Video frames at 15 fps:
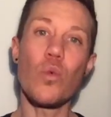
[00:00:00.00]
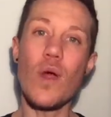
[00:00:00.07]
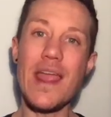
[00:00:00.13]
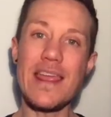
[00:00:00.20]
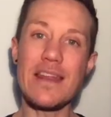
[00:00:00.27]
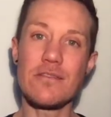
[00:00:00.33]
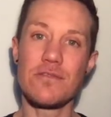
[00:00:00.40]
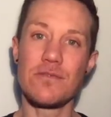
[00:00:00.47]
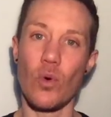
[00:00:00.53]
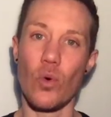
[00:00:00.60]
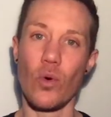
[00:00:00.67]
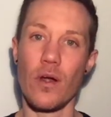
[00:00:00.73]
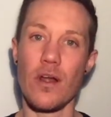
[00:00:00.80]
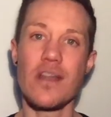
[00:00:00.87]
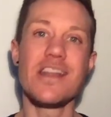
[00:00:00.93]
wait
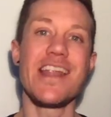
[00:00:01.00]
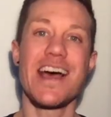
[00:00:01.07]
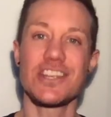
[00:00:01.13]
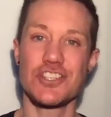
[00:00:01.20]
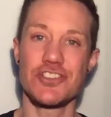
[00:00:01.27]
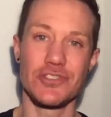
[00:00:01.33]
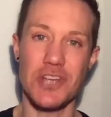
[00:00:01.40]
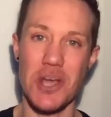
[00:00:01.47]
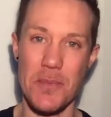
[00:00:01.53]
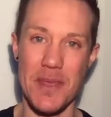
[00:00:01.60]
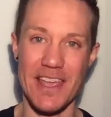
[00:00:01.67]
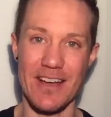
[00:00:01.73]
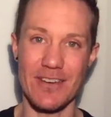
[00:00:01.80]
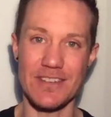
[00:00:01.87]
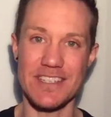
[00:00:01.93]
for National Coming
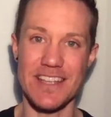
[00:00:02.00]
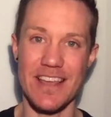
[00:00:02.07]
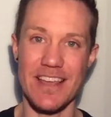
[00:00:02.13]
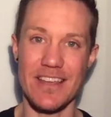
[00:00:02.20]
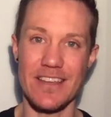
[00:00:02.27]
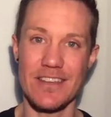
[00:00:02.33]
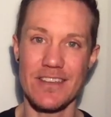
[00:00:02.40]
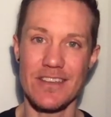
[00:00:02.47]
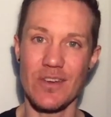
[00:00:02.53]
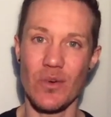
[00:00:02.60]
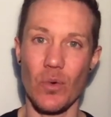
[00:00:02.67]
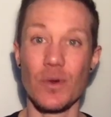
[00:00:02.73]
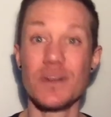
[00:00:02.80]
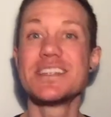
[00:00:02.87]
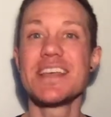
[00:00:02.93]
Out Day
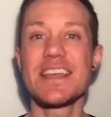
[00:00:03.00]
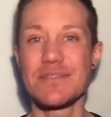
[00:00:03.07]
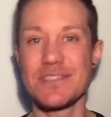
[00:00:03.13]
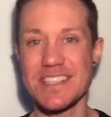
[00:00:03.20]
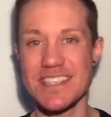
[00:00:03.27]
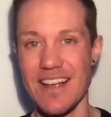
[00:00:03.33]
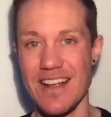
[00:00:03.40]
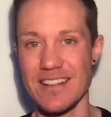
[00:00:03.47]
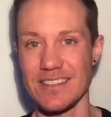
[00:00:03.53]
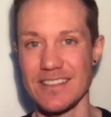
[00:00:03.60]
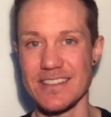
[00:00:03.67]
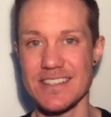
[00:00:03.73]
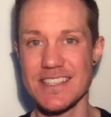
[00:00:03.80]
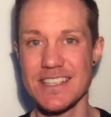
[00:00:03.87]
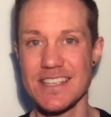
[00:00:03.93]
or Day of
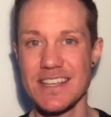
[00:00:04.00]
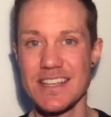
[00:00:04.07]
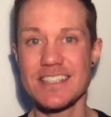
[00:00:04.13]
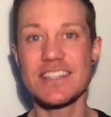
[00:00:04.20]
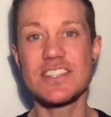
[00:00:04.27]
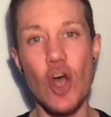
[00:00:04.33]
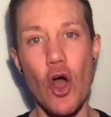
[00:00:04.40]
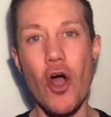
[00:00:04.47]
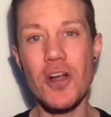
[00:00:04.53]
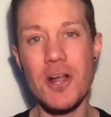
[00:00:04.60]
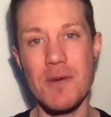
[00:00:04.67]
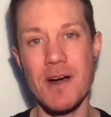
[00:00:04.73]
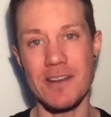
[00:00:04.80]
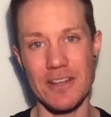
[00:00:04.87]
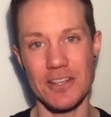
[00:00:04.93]
Silence to talk
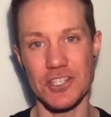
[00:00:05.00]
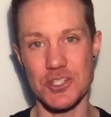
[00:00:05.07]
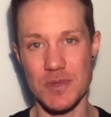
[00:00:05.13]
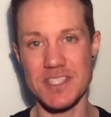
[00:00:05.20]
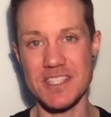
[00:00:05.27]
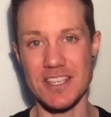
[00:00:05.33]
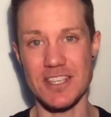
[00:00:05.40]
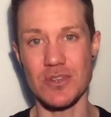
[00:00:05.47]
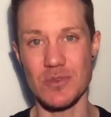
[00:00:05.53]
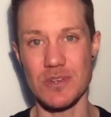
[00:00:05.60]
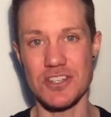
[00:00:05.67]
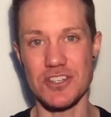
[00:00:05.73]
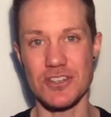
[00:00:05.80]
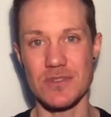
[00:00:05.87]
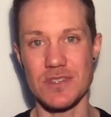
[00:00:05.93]
about LGBTQ
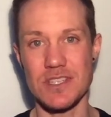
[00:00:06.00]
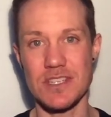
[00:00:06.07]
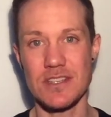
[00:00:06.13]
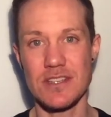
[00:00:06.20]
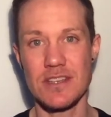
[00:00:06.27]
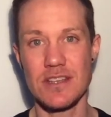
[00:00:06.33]
issues.